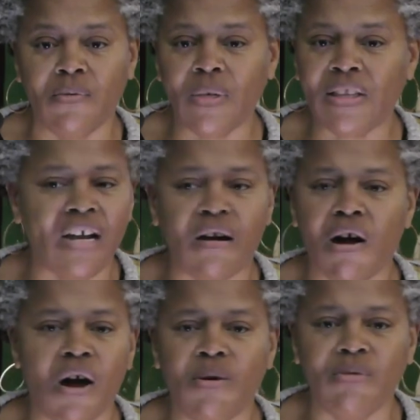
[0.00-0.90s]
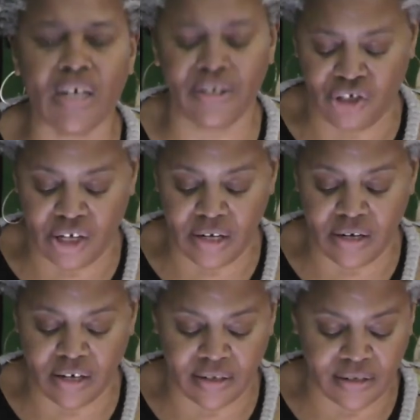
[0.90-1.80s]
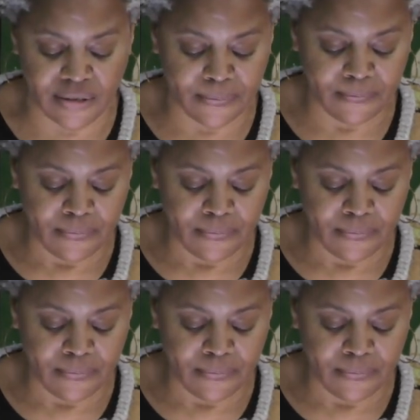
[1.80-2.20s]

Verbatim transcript: with their own agendas.